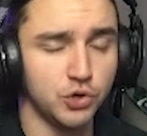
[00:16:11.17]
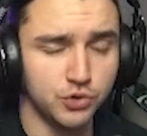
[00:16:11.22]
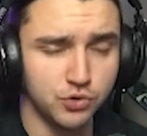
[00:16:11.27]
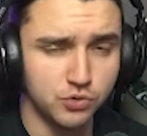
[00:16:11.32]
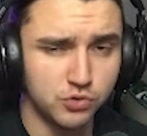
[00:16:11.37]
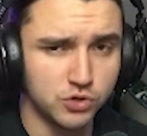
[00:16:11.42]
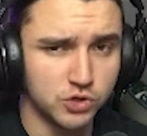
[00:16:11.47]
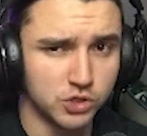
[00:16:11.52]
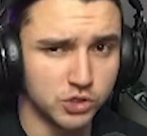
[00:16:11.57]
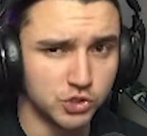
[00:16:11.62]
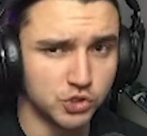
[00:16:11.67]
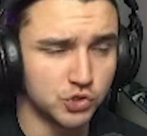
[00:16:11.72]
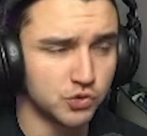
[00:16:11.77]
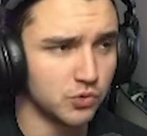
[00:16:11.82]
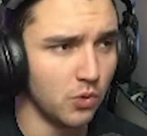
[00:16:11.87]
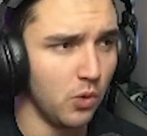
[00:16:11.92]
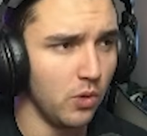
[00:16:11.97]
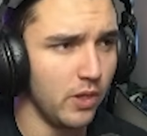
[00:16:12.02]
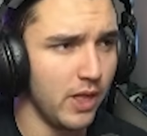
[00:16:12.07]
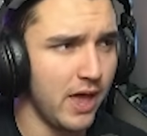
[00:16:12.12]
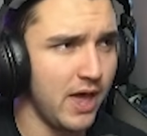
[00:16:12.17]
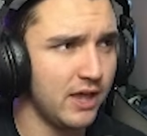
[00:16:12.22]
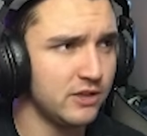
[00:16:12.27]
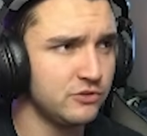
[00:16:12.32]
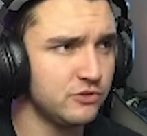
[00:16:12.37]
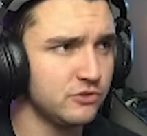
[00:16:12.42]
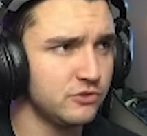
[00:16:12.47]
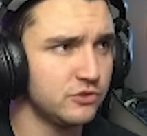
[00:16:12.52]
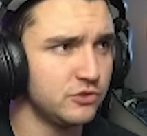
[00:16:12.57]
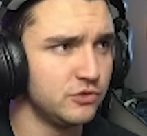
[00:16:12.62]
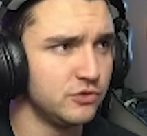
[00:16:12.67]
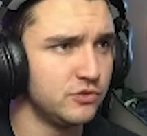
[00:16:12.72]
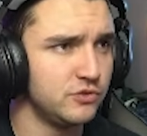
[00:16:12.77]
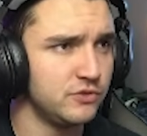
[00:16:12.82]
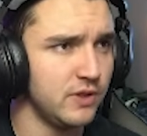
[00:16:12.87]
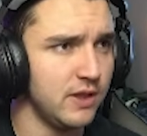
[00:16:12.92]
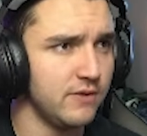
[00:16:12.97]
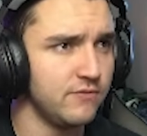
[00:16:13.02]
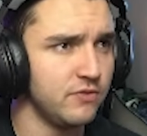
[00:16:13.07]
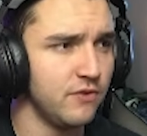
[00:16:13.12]
sure you Control S to
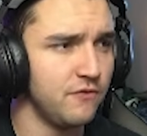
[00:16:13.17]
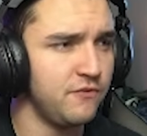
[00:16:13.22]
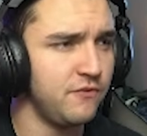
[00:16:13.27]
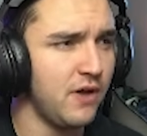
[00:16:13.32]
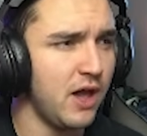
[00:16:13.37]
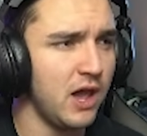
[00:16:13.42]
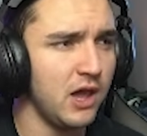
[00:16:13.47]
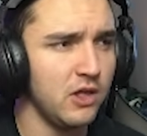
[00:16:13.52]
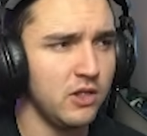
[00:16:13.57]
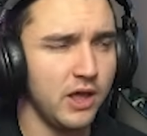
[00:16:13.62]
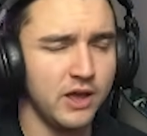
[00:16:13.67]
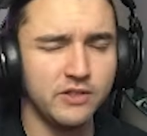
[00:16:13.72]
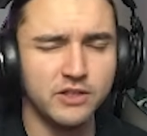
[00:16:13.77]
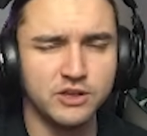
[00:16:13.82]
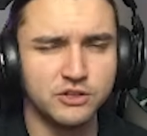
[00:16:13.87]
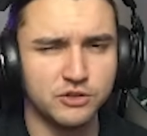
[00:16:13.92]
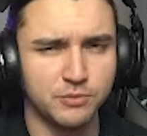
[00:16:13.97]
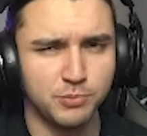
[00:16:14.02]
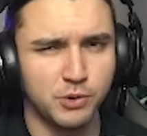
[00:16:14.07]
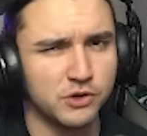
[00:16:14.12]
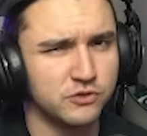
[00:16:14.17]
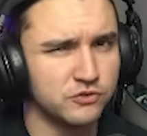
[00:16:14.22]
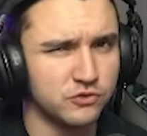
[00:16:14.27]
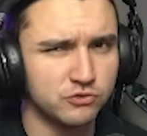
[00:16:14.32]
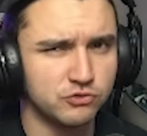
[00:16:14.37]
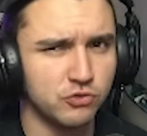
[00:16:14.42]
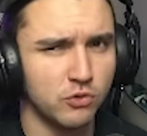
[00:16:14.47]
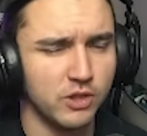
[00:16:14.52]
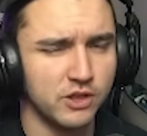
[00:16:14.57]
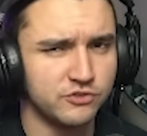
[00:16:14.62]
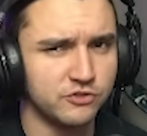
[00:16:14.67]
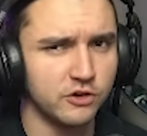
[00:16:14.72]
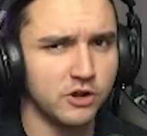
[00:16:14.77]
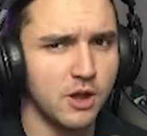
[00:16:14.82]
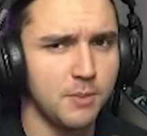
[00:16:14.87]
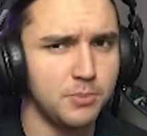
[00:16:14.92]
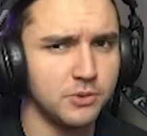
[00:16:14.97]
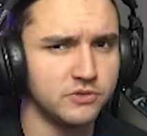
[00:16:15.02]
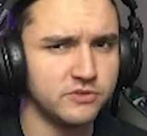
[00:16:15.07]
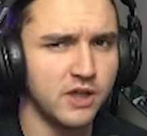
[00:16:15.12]
save the file. I like to press Control S a
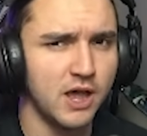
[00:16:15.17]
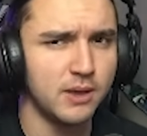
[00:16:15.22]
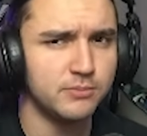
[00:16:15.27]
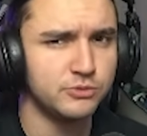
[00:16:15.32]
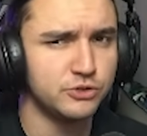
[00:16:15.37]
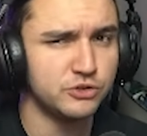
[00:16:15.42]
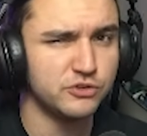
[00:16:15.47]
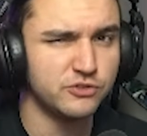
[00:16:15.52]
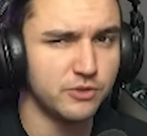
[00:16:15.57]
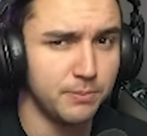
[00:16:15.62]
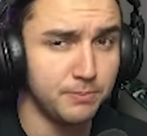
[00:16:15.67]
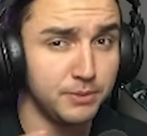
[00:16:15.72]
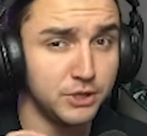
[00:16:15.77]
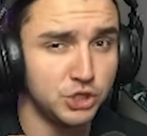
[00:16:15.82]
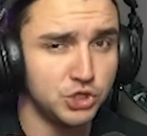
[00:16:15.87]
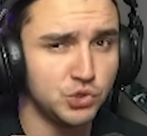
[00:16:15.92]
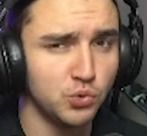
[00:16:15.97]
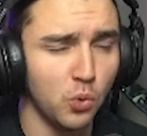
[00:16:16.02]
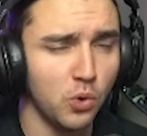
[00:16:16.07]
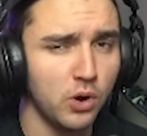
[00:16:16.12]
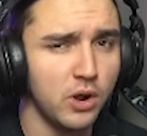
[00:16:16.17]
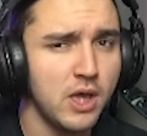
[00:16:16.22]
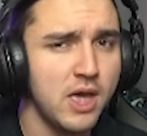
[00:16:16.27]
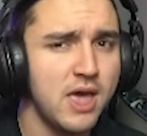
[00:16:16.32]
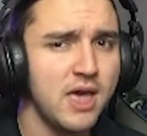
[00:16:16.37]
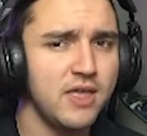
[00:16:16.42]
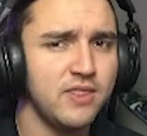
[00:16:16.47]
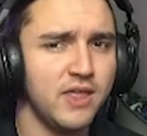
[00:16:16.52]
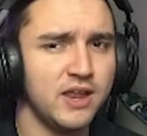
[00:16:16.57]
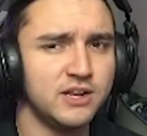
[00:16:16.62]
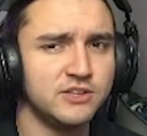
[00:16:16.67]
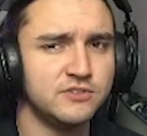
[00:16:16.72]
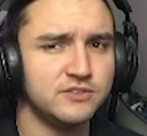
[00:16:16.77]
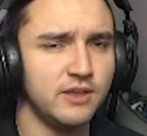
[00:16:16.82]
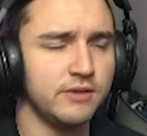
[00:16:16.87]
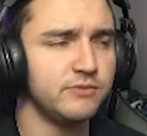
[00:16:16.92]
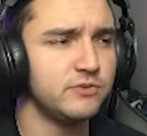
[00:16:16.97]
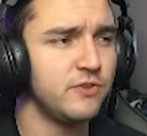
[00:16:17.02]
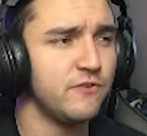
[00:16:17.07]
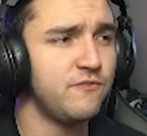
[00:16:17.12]
couple times just to be sure that it
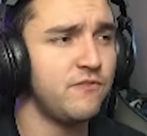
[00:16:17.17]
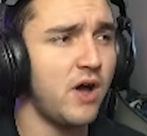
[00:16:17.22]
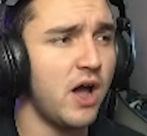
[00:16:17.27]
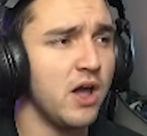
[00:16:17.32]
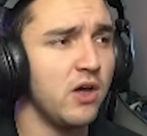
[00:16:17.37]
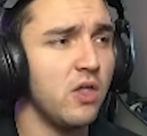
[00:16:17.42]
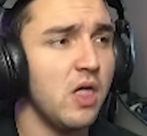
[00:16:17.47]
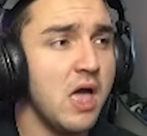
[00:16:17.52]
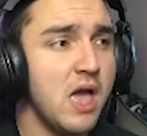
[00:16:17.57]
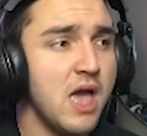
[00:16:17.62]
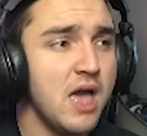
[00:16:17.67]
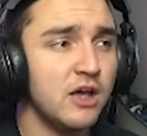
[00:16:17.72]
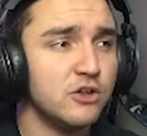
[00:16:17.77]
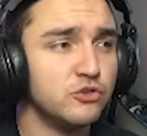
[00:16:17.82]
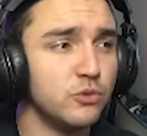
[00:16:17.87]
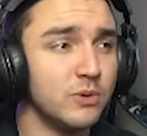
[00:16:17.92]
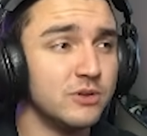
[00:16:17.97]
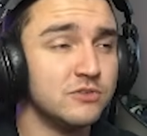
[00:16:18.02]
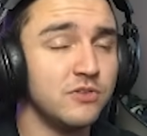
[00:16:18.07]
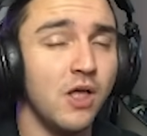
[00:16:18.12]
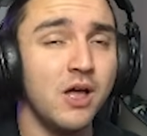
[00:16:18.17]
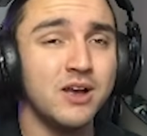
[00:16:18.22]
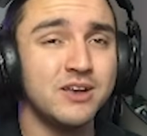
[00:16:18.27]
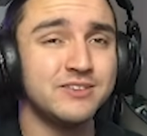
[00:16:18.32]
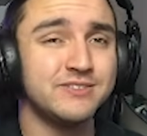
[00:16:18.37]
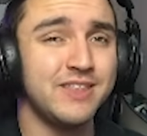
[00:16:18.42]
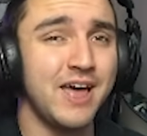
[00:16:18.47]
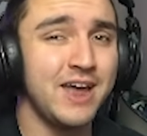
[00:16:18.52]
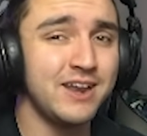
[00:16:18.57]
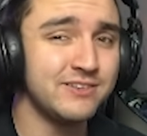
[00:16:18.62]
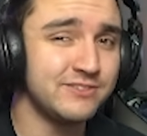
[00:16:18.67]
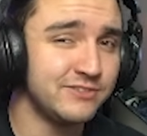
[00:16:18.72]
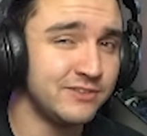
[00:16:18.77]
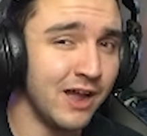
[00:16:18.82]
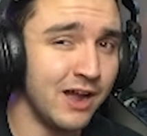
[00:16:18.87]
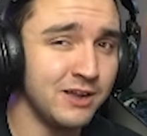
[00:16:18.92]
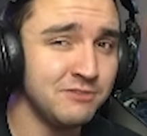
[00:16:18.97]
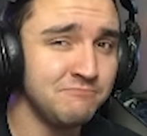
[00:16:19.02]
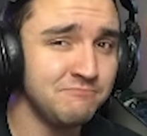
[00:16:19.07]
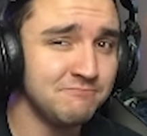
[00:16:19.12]
saves the file. So as long as that is
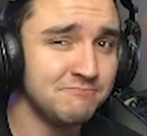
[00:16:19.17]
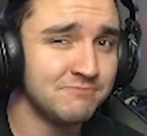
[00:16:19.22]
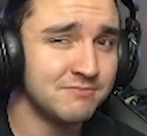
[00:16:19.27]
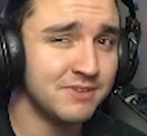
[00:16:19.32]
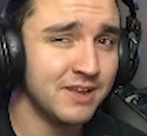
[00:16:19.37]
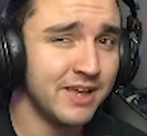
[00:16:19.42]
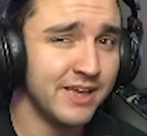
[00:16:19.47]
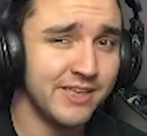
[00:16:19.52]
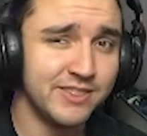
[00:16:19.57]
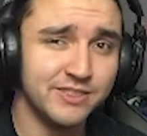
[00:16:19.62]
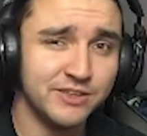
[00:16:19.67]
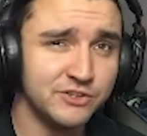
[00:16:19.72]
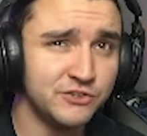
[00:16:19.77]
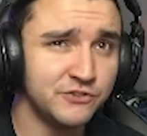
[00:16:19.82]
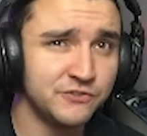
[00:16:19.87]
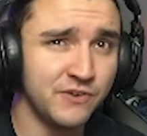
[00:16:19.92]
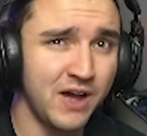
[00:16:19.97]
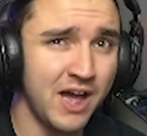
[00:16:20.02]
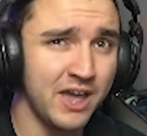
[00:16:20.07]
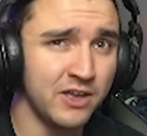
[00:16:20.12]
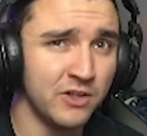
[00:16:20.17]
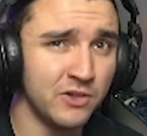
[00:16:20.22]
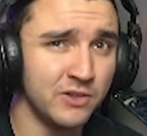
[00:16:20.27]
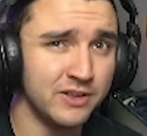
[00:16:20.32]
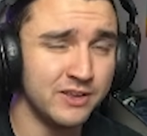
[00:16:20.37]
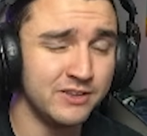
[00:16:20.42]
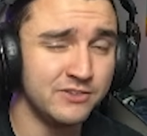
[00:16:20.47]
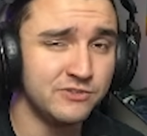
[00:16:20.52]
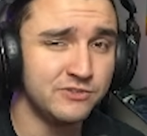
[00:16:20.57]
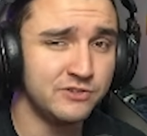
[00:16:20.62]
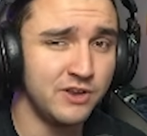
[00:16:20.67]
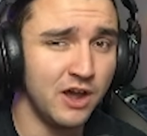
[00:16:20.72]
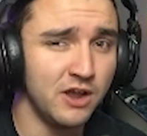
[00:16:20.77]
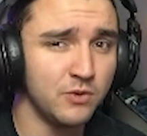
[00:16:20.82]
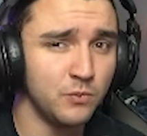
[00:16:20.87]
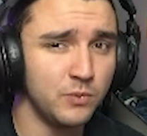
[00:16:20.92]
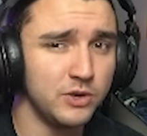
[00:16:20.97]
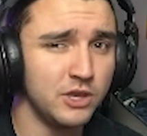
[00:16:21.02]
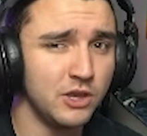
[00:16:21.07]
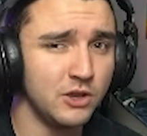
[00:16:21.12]
done, this file is
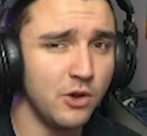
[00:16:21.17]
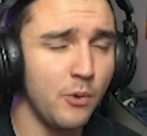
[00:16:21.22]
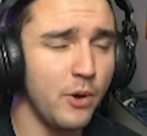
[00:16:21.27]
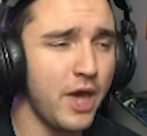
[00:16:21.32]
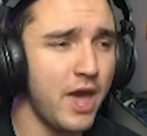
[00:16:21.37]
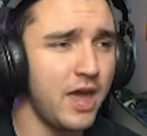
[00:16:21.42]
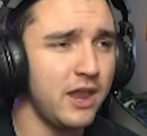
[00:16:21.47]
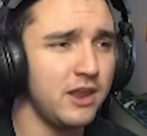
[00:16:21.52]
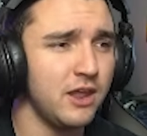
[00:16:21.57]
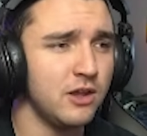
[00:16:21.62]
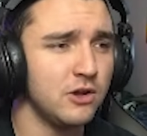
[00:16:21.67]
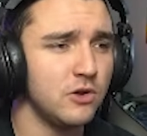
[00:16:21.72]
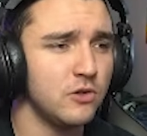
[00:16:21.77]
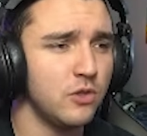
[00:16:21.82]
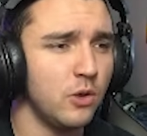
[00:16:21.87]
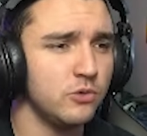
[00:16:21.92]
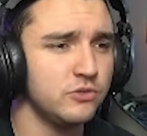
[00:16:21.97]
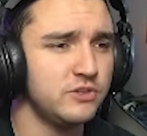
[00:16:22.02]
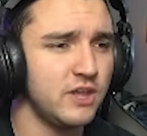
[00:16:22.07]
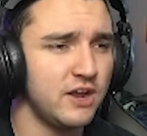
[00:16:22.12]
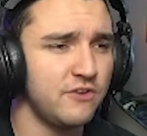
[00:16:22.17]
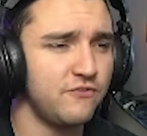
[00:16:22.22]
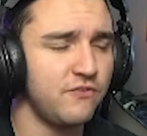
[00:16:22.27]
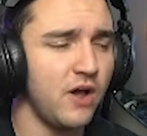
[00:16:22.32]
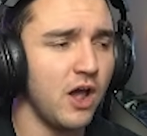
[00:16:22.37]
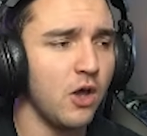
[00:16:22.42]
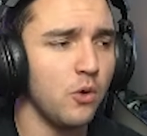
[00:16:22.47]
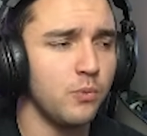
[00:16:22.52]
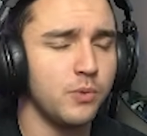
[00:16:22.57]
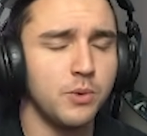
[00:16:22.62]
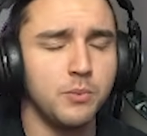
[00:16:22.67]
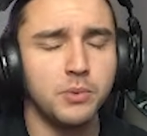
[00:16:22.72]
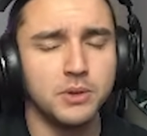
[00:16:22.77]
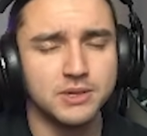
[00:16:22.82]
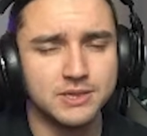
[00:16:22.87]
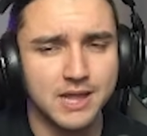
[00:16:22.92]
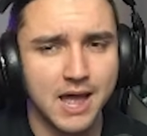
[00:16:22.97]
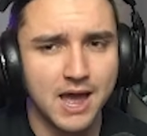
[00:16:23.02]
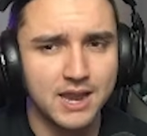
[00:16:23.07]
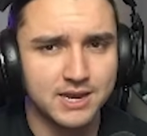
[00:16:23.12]
done. We can go ahead and close that file. We
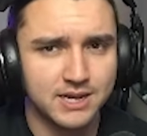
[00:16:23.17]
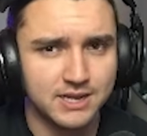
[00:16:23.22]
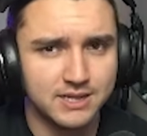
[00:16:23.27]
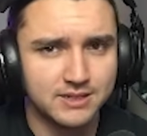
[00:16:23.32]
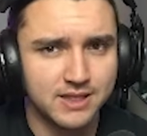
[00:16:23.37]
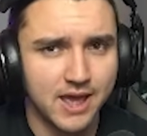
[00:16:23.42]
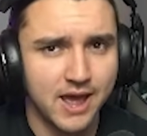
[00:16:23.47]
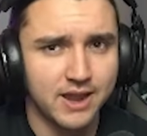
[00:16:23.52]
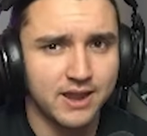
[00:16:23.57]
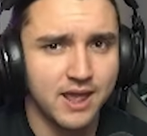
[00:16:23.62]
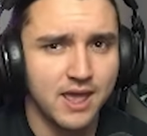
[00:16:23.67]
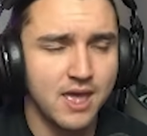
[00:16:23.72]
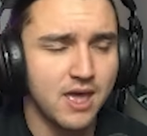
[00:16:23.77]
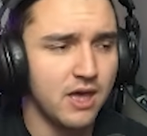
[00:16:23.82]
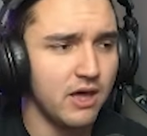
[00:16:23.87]
will not need that